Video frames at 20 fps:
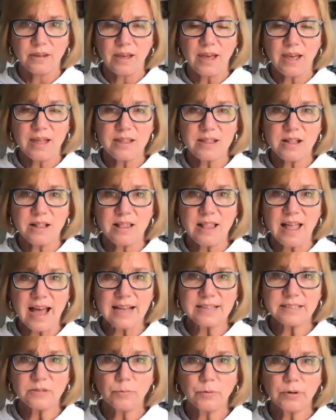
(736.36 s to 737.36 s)
And the
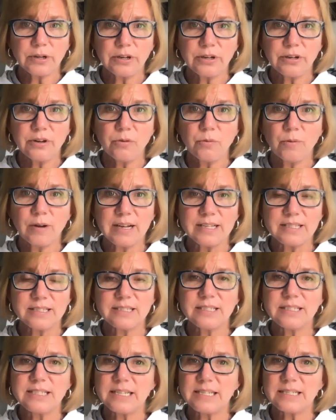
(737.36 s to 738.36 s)
last word was
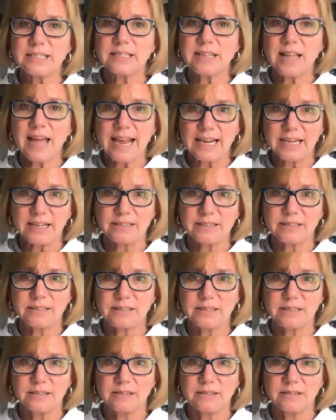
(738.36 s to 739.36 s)

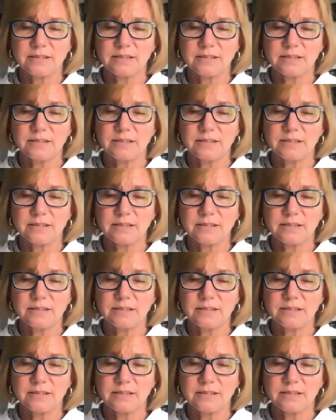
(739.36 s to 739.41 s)
dislikes,